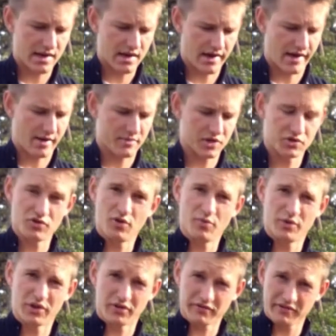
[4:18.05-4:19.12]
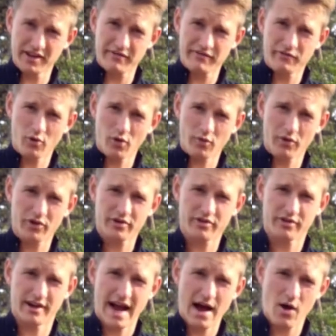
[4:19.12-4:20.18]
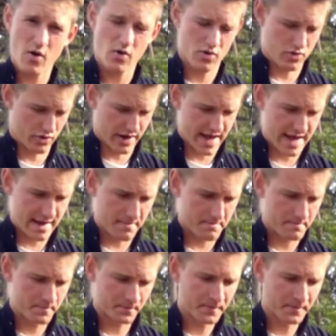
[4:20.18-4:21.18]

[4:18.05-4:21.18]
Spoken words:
You can do them with your feet forward or out or in.